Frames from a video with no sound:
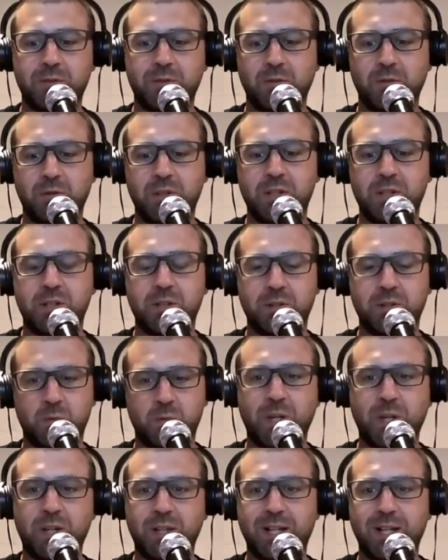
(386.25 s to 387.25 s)
for each of those
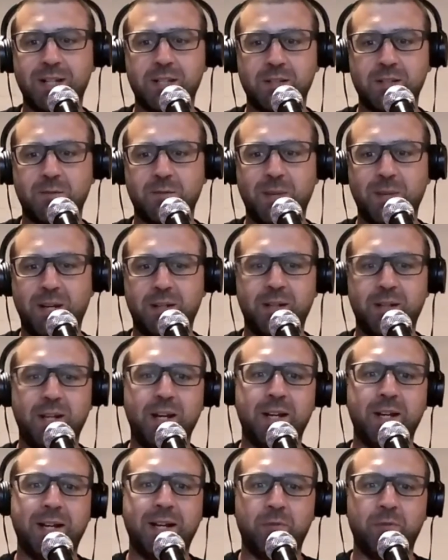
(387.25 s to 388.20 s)
weight classes from that day and